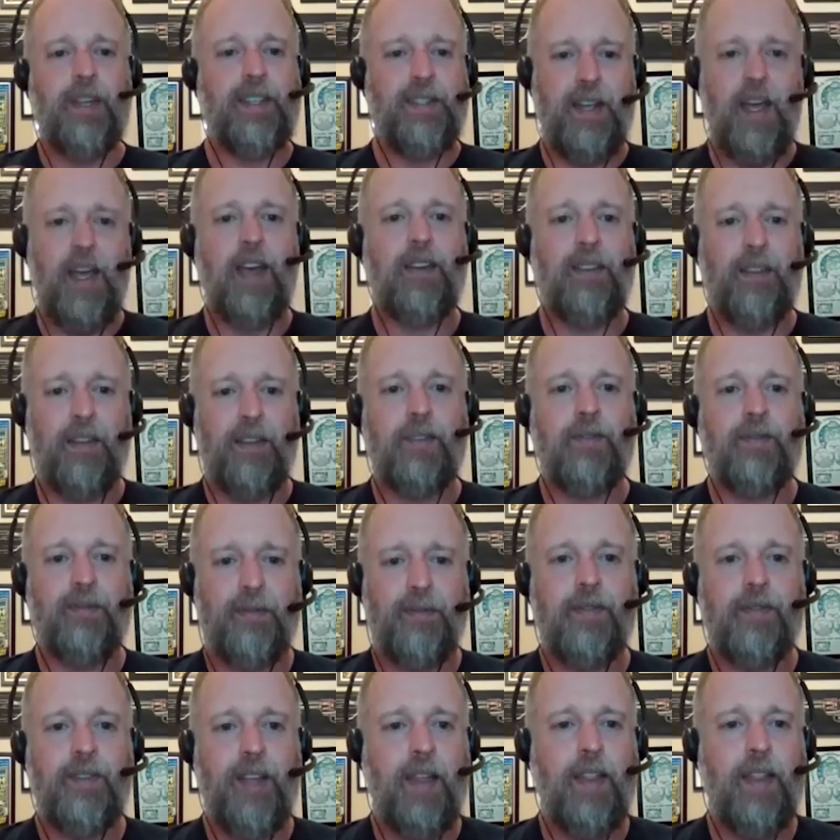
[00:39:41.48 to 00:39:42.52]
exactly.
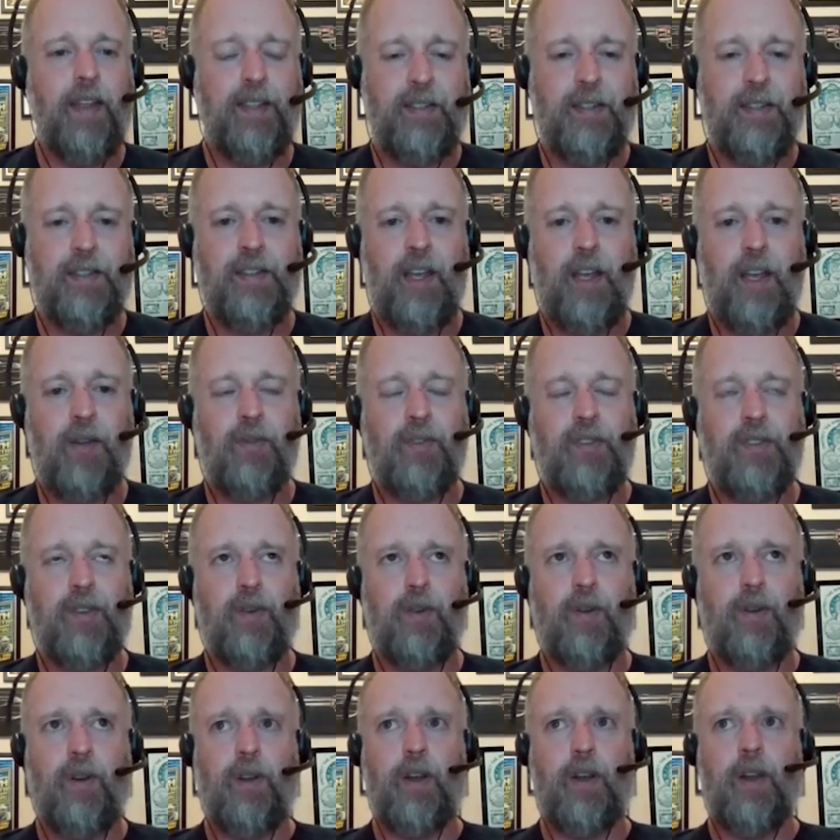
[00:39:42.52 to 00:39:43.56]
Yeah, that's exactly what's
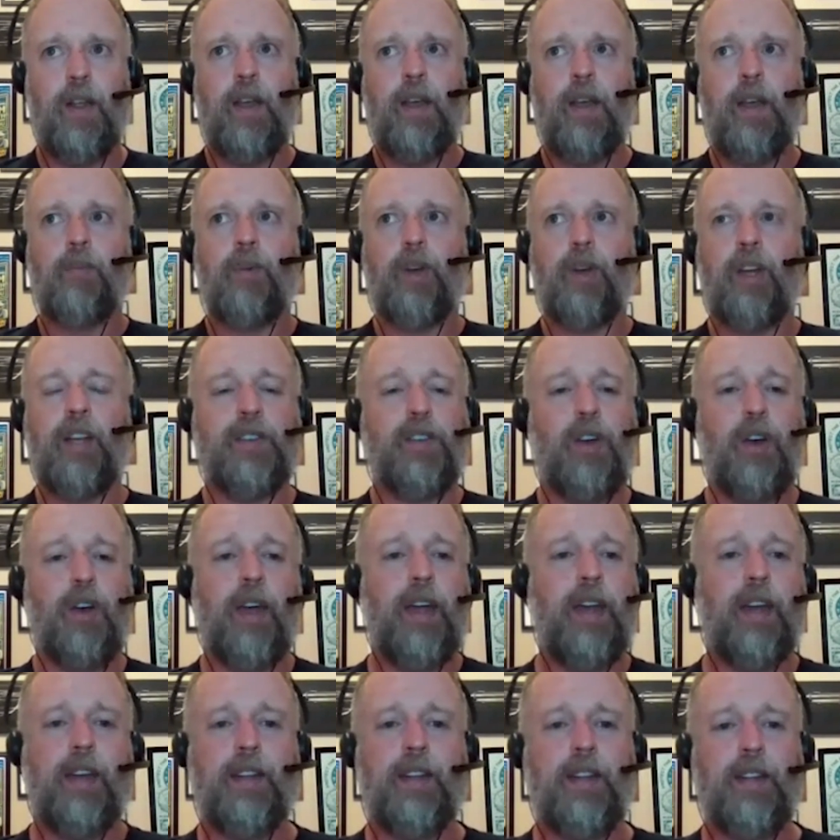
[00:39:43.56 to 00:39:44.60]
going on. Because all
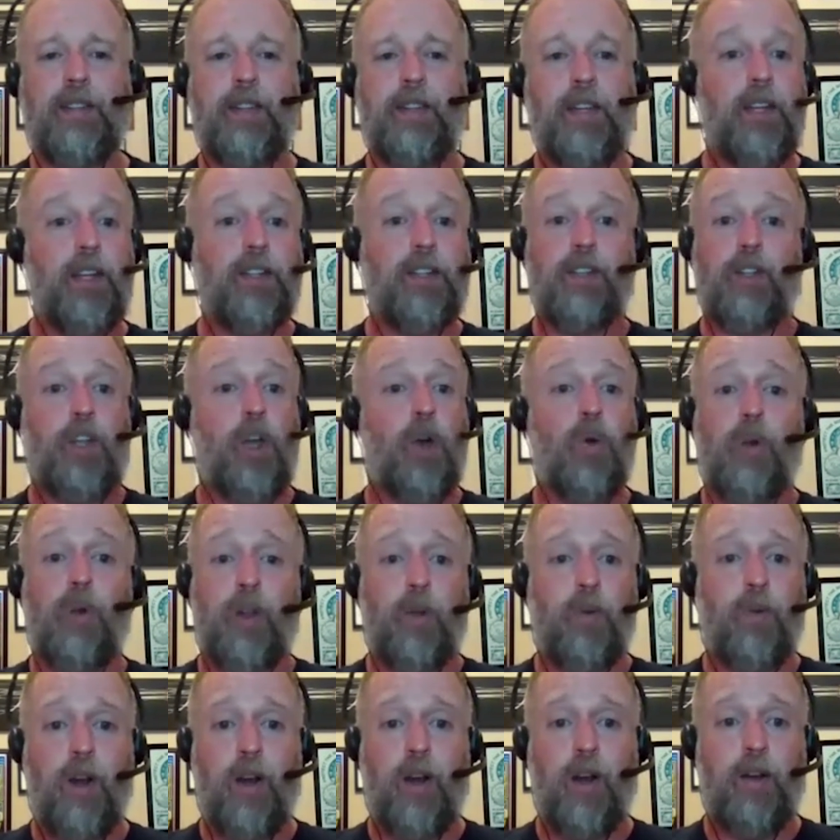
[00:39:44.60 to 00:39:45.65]
that adenosine doesn't go
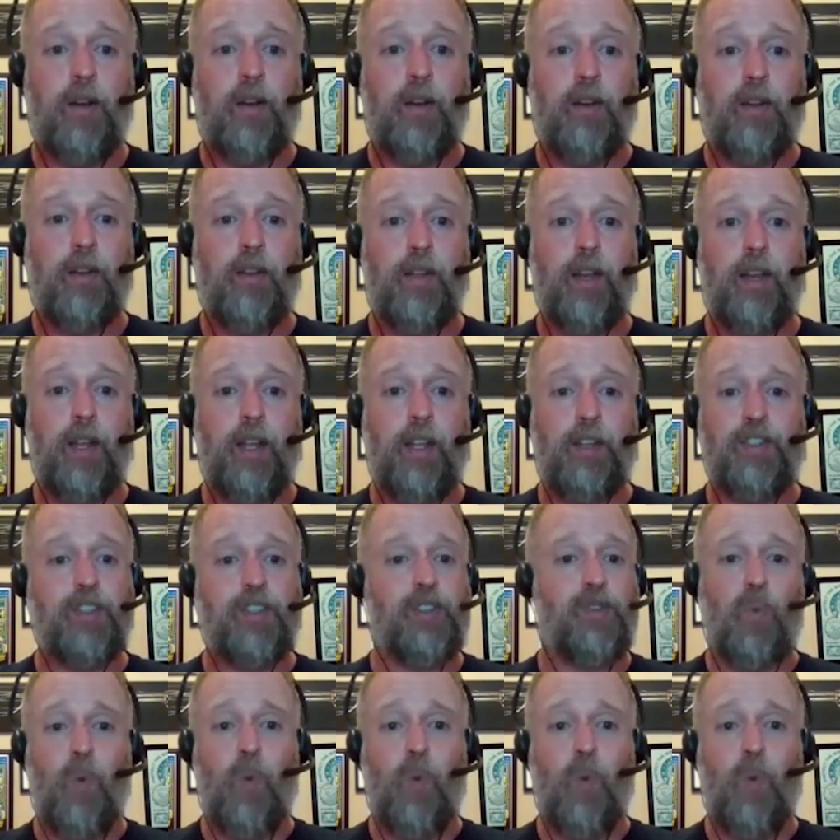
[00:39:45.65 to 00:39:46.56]
anywhere. It's just